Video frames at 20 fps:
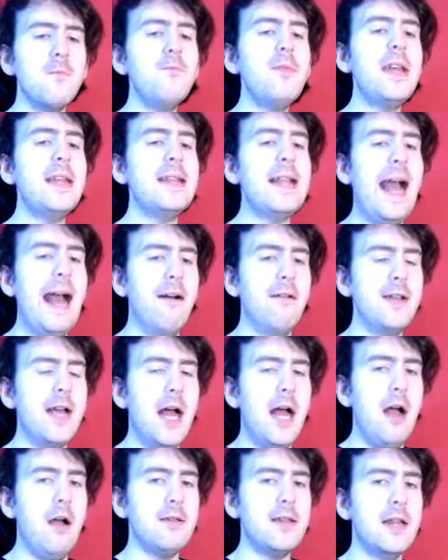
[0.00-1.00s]
we now
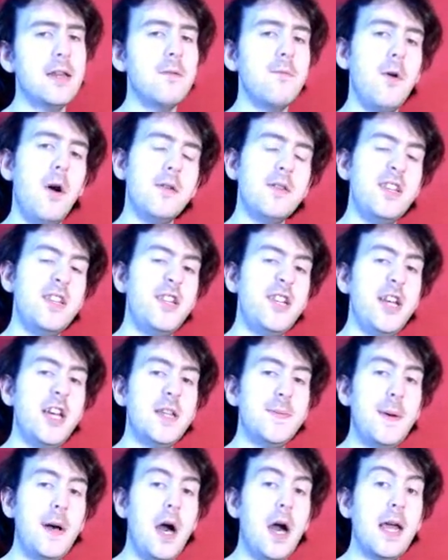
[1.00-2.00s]
know that the Walt Disney
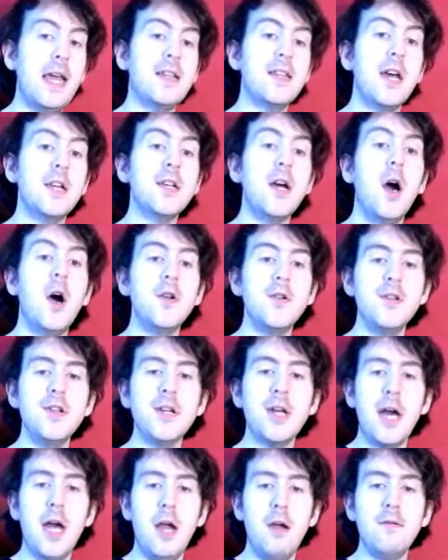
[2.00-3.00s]
Studios Park is going to
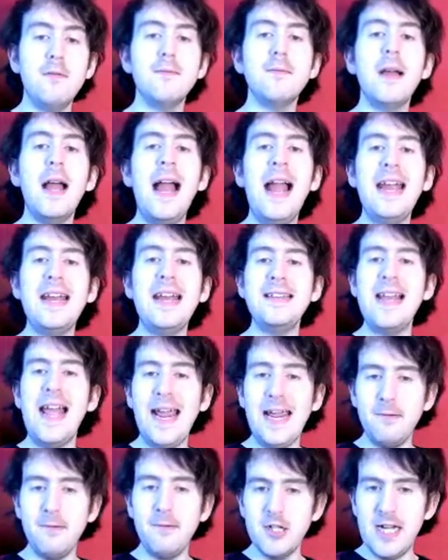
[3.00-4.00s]
undergo a
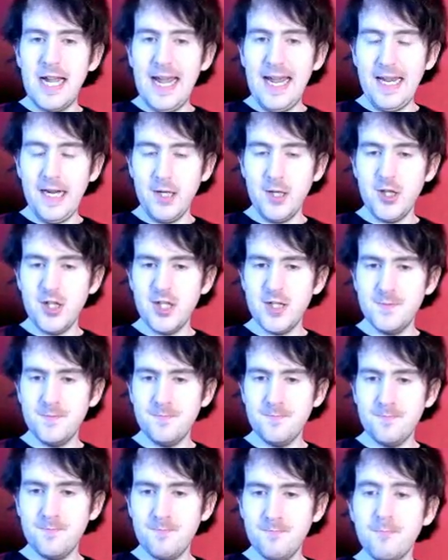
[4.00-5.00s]
name change.
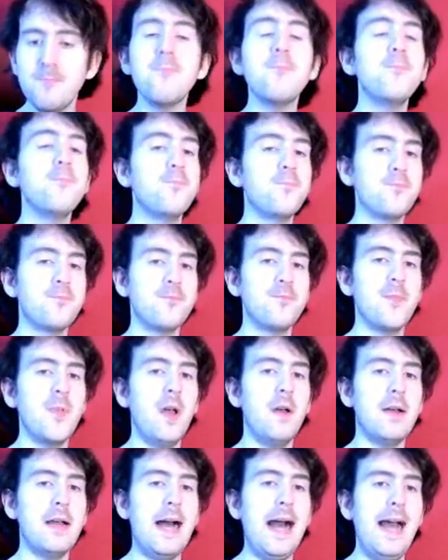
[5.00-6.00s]

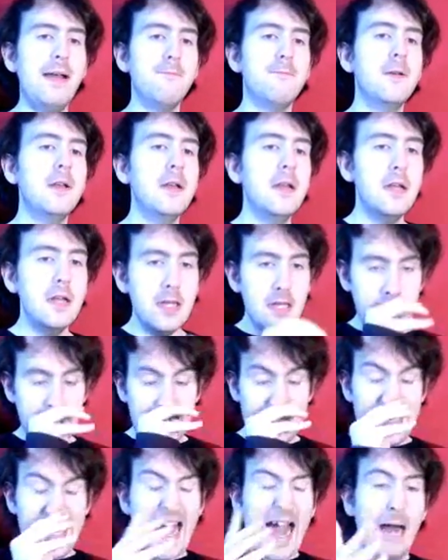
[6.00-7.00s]
Okay.
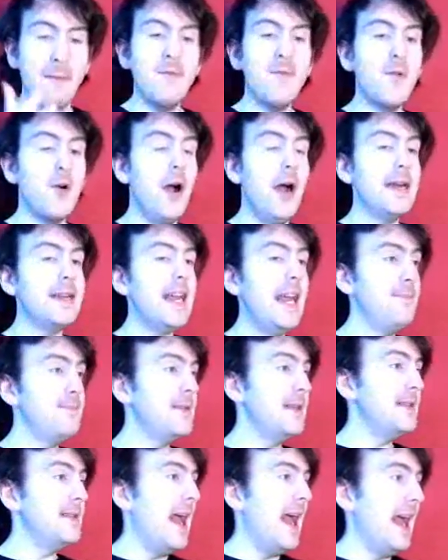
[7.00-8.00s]
Now, before I
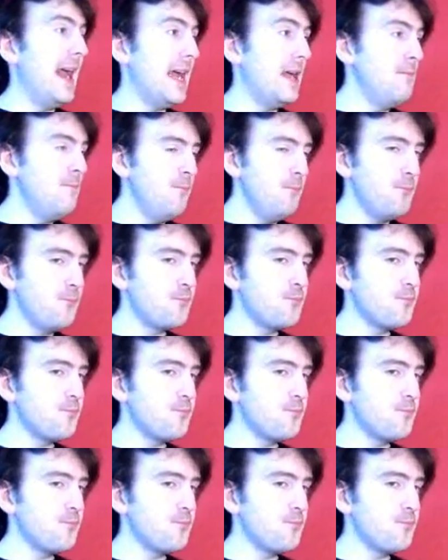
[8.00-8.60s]
give the name,